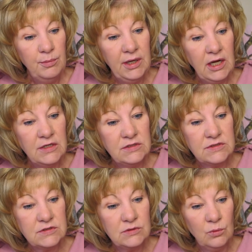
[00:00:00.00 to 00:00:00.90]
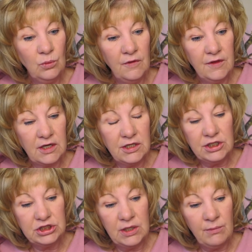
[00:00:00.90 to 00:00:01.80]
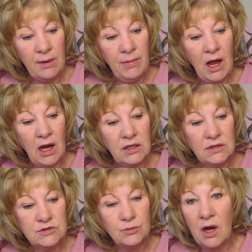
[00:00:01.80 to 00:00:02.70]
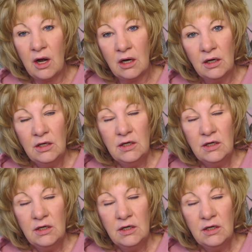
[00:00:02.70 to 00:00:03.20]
because what the condition of my back is rare.